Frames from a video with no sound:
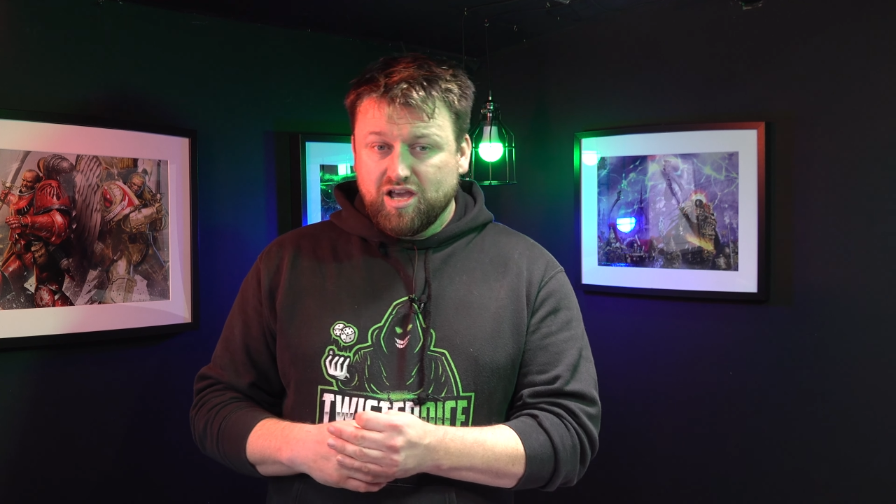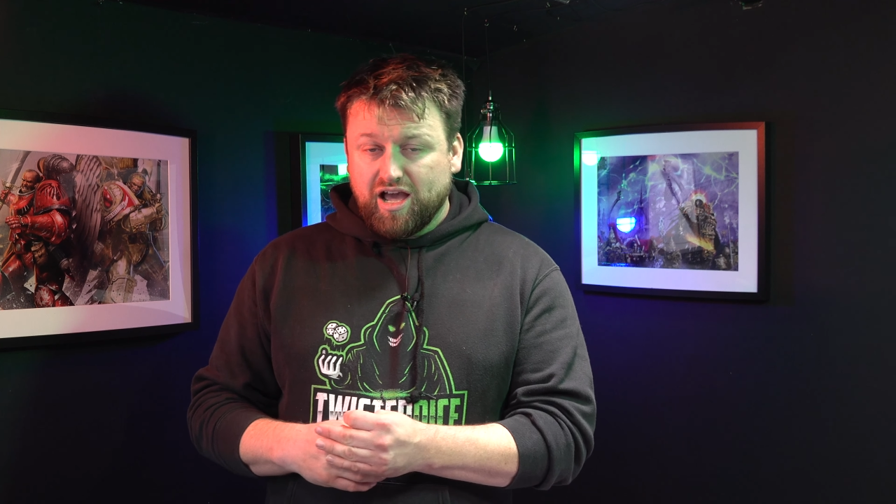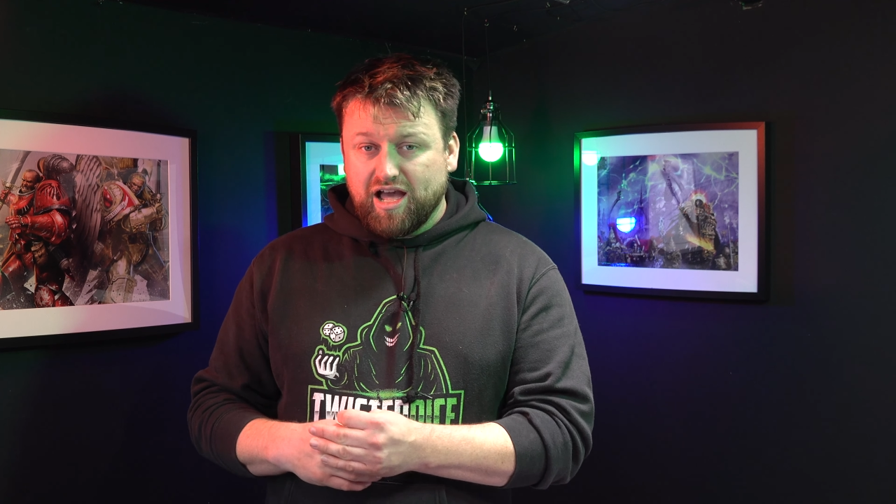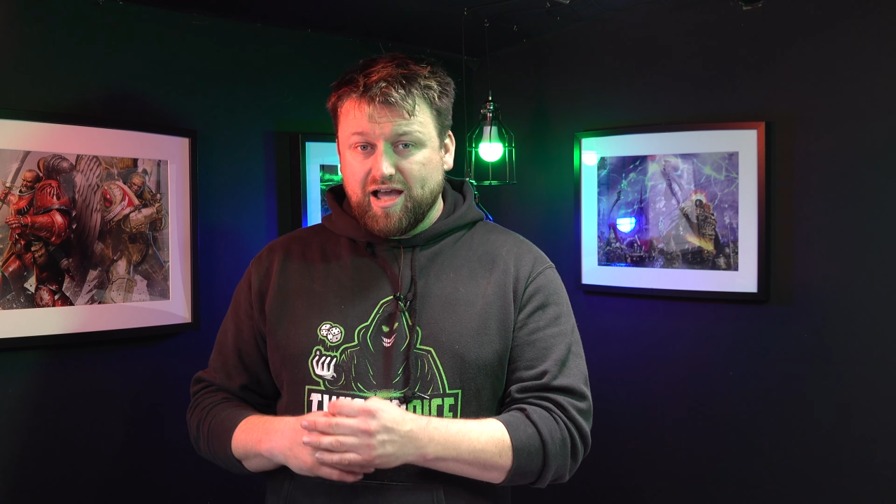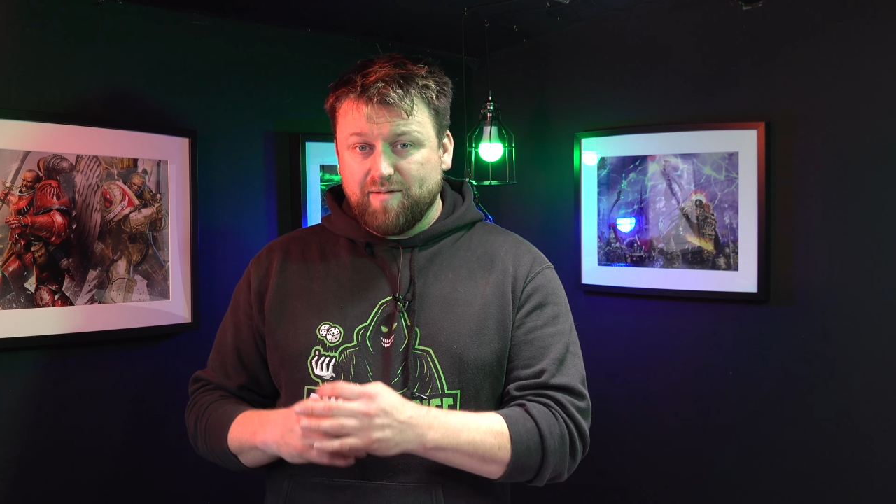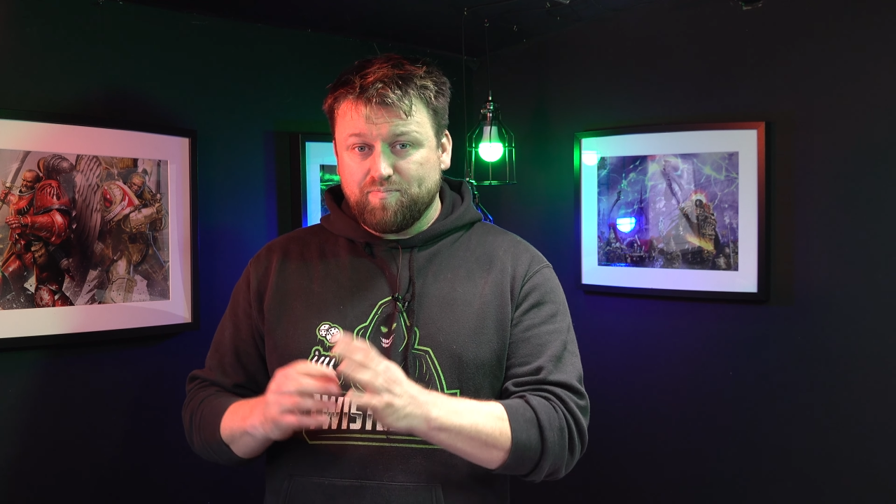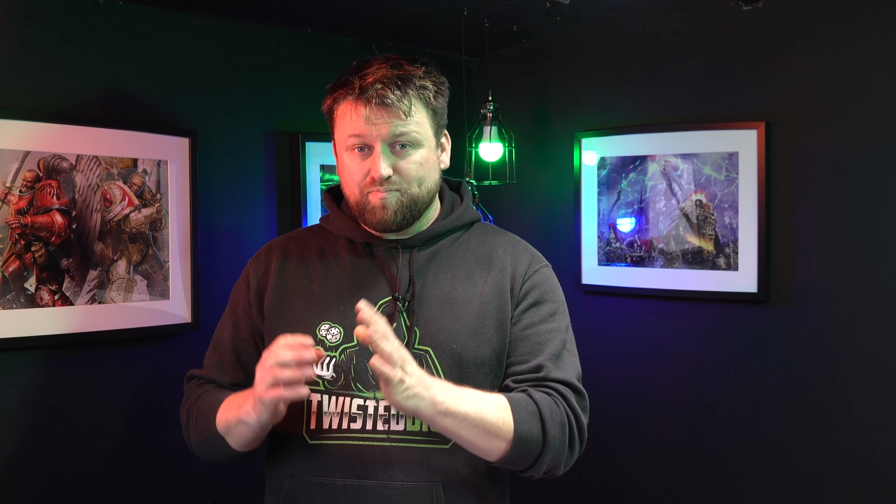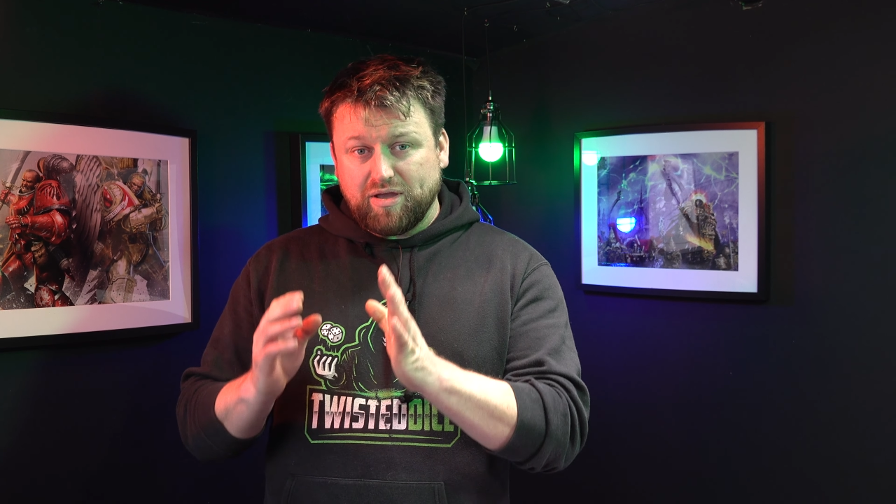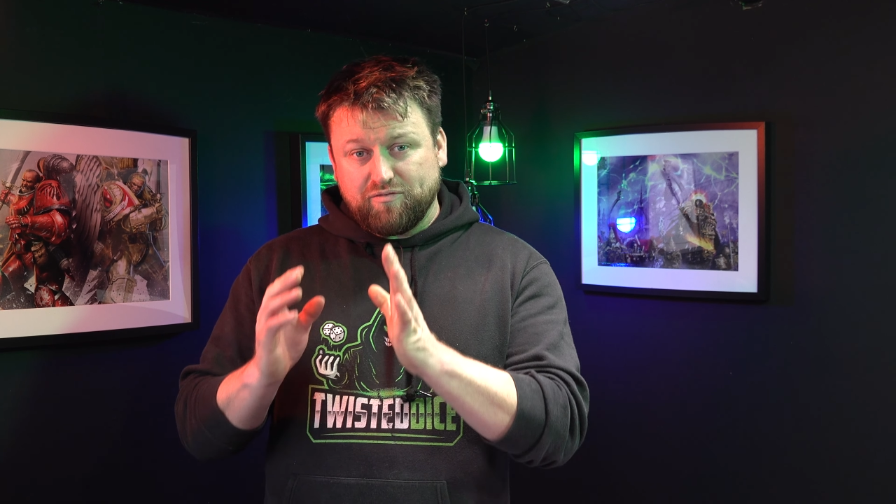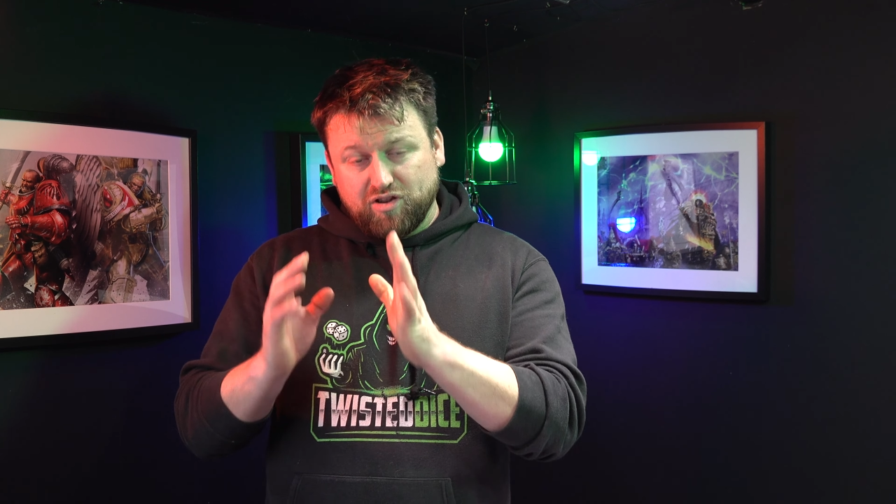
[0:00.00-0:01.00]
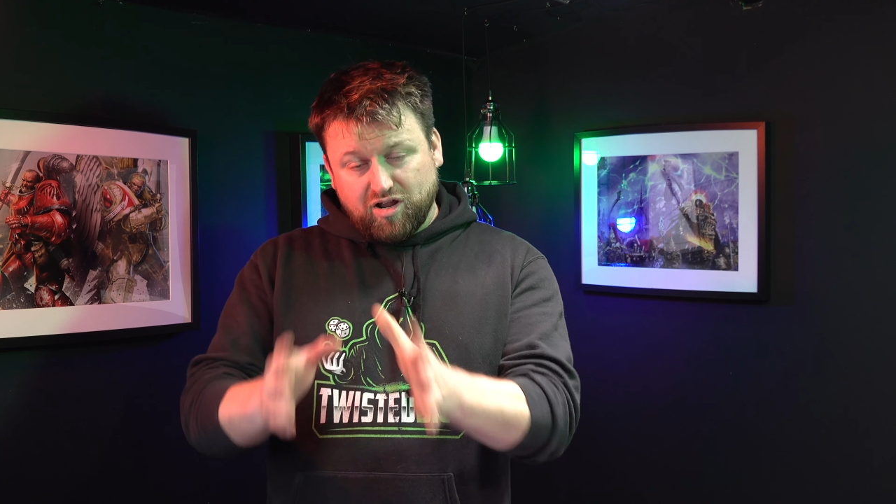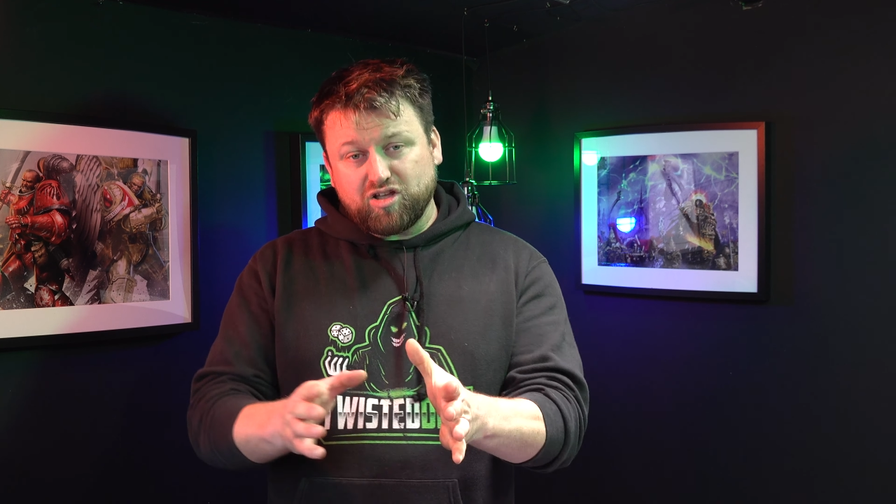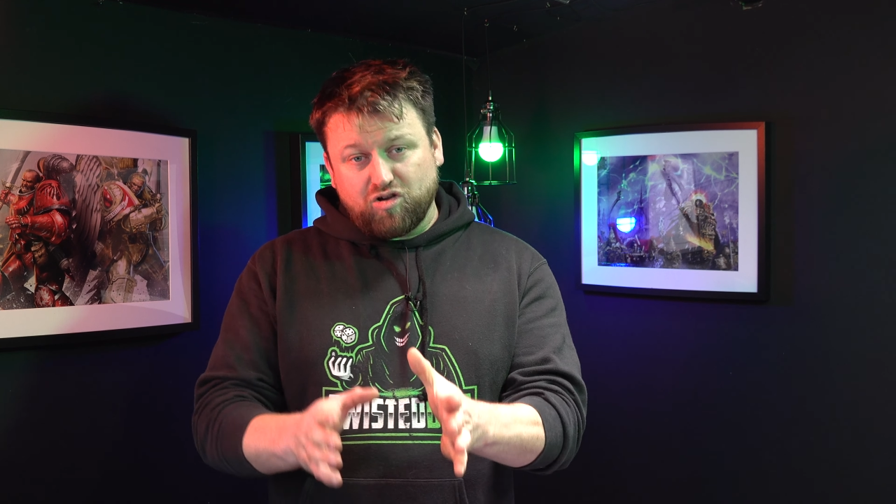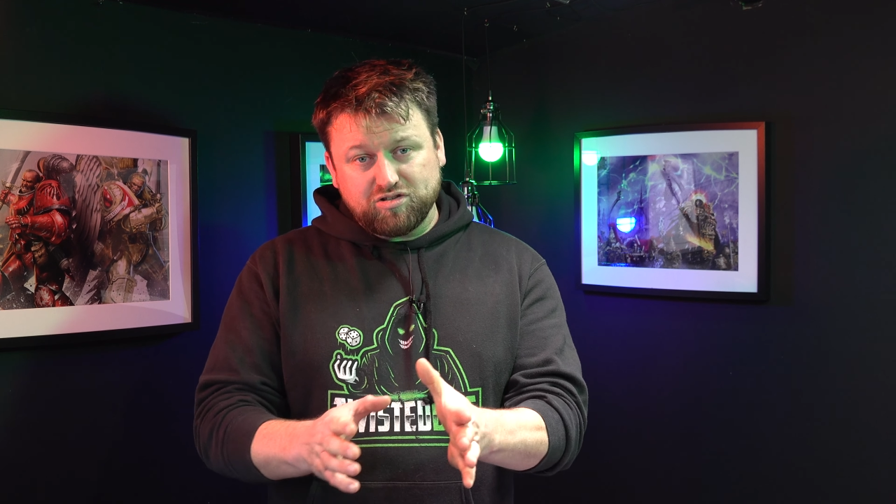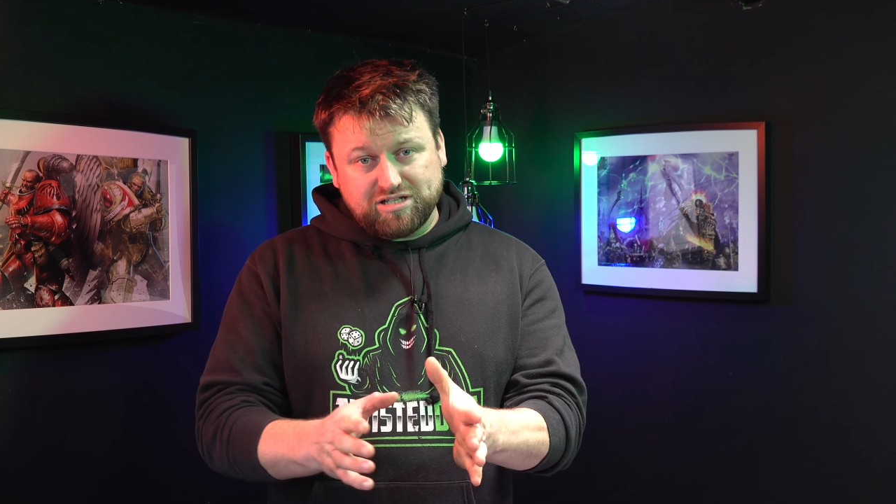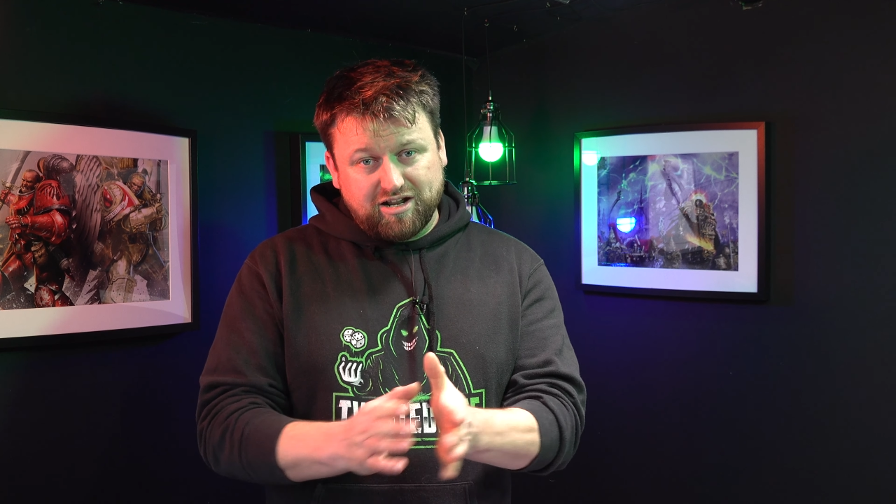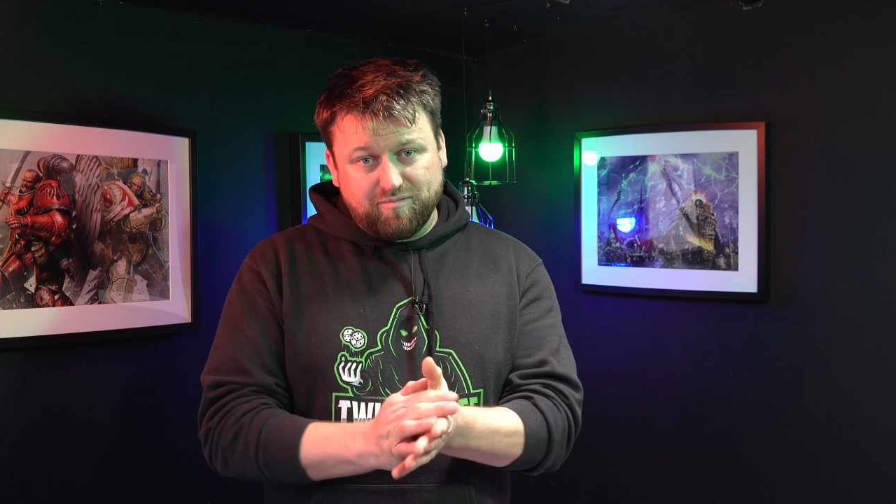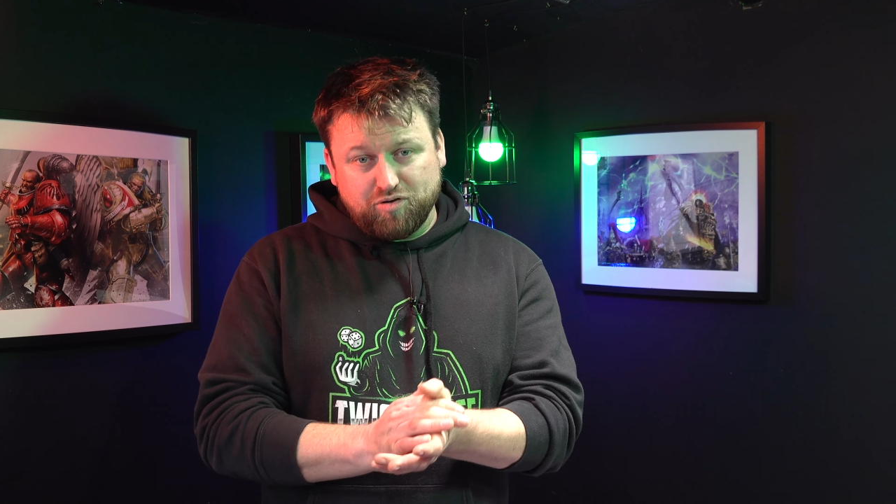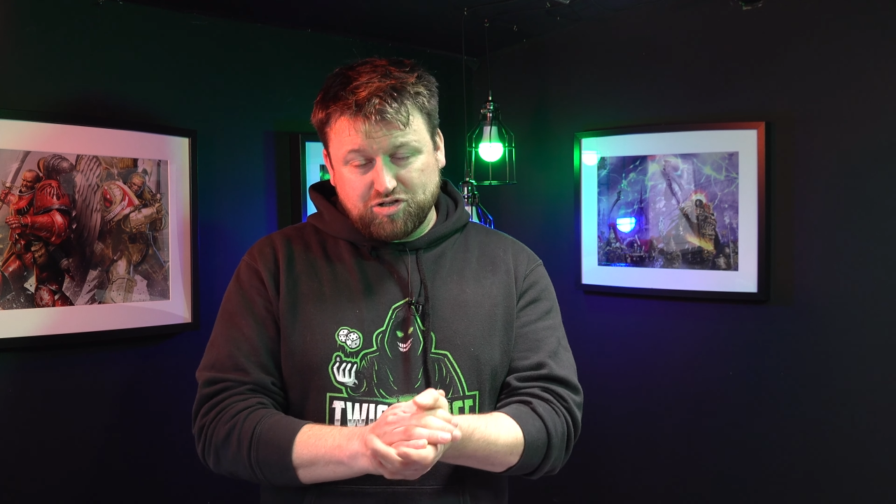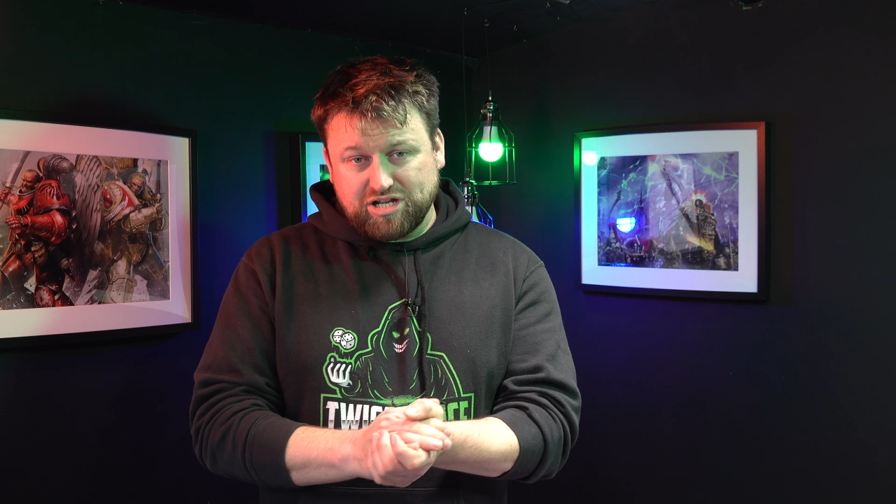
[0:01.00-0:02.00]
But if you like the content I
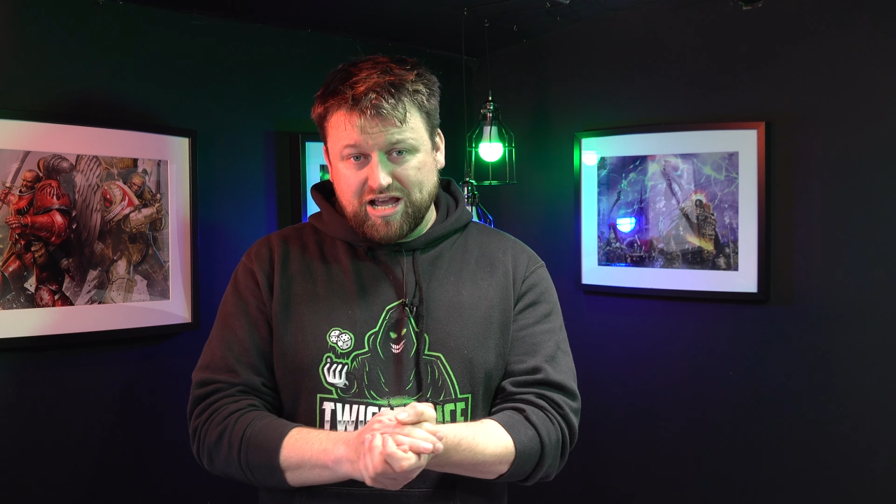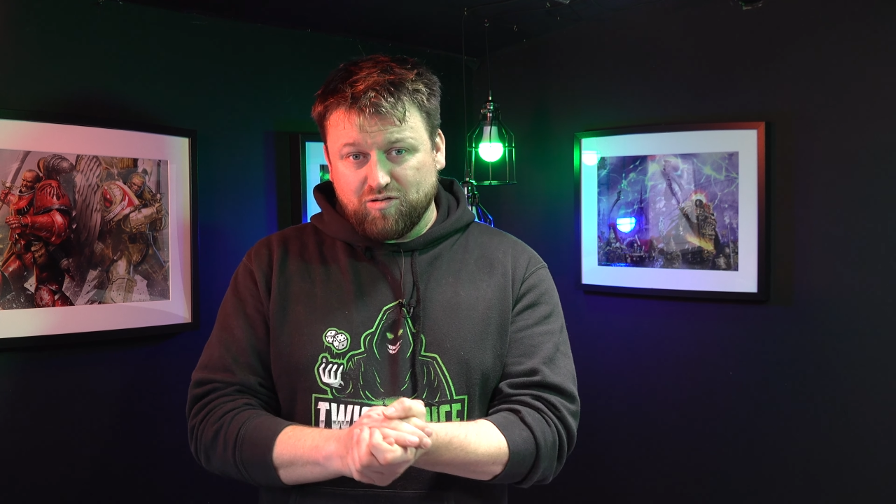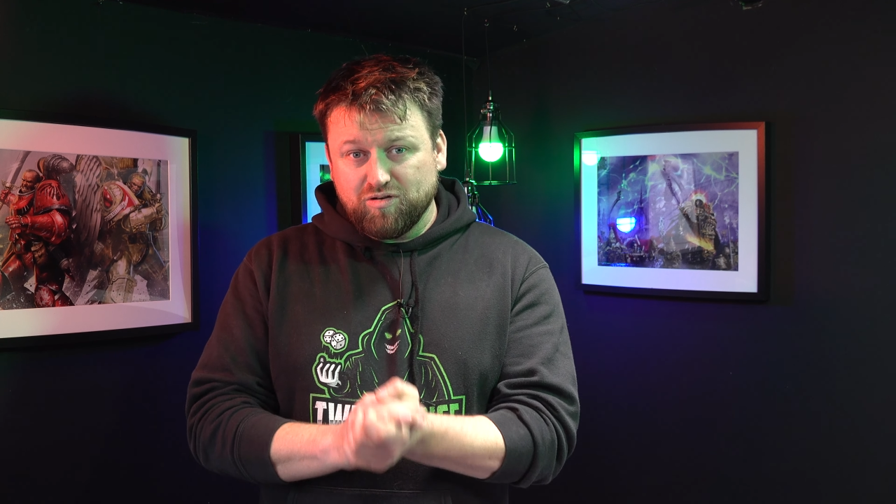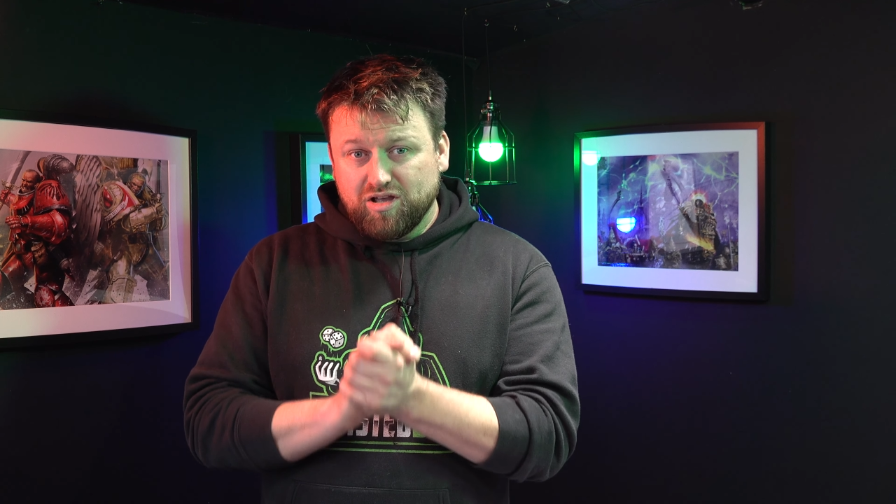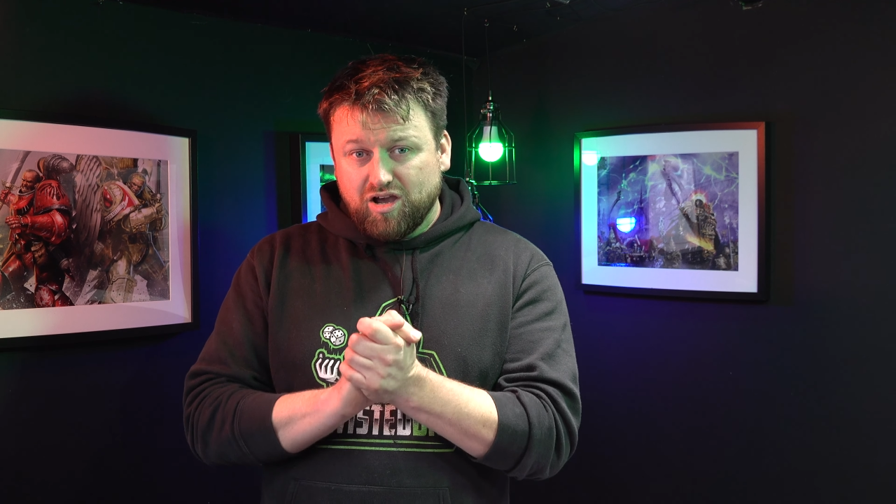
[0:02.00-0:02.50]
pushed out,